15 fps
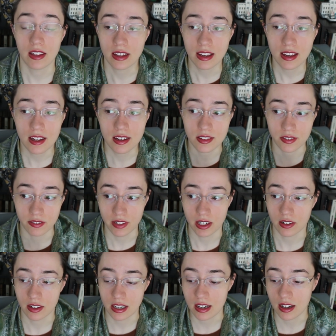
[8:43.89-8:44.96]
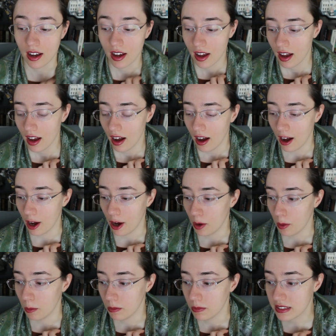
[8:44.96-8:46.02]
I think he's very
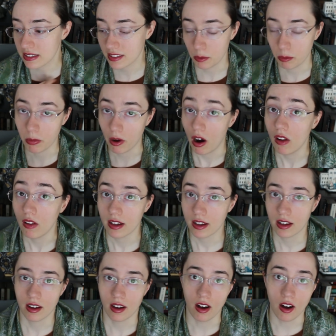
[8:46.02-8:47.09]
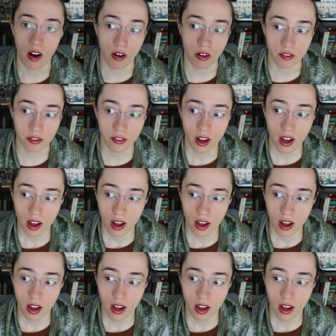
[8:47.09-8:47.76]
um, symbolic of